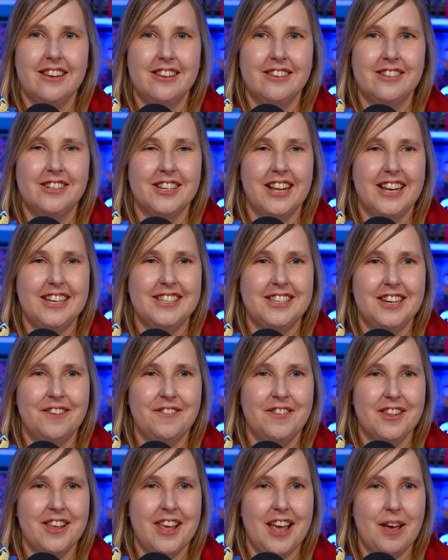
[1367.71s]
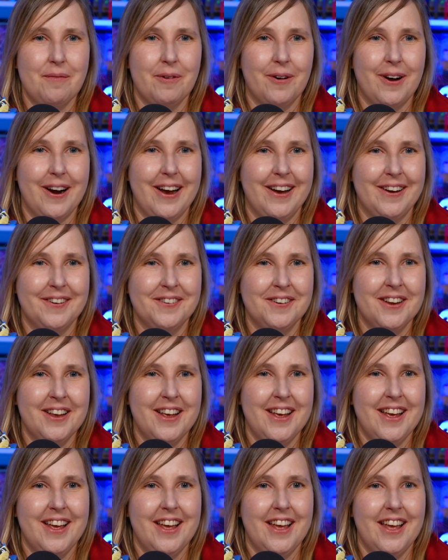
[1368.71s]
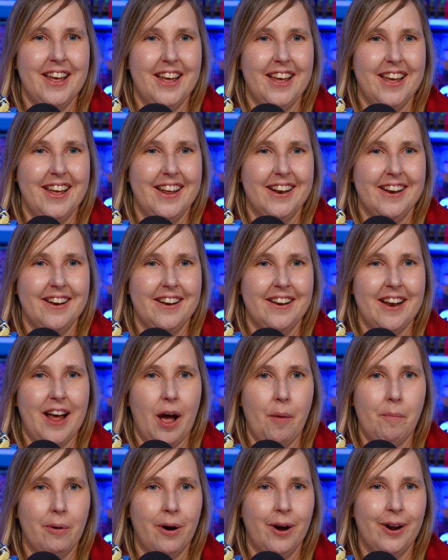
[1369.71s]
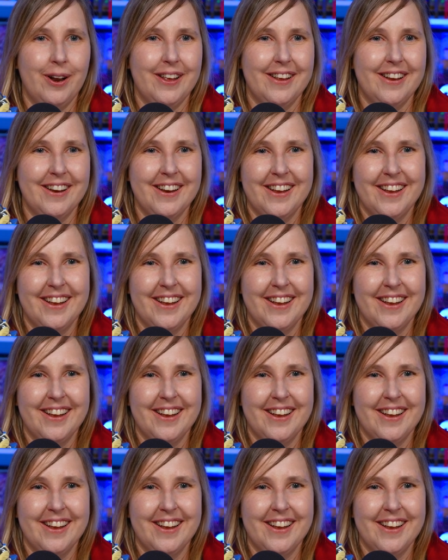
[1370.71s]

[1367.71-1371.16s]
July 7th came around, and I bought it.